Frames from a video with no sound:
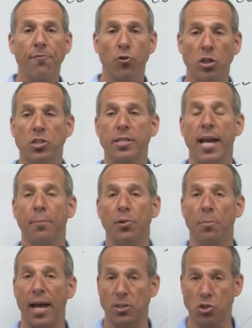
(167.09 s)
for example,
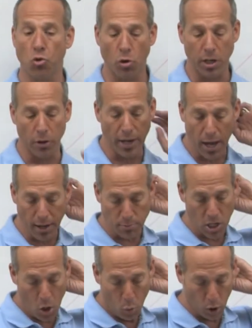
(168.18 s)
about extraordinary
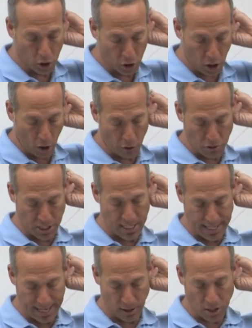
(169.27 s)
items, we'll learn all those
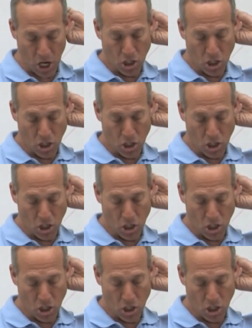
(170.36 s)
details.